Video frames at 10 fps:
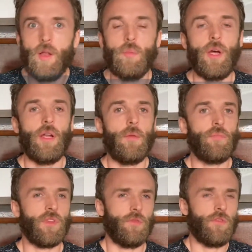But
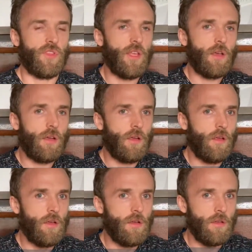if you think
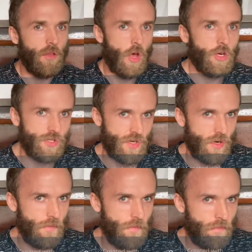long
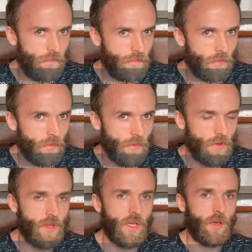term, you
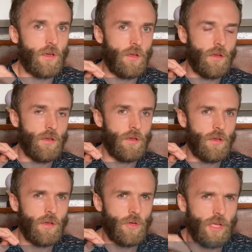think,
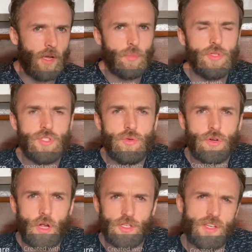okay, I put
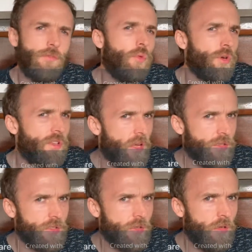$200 at 40,000.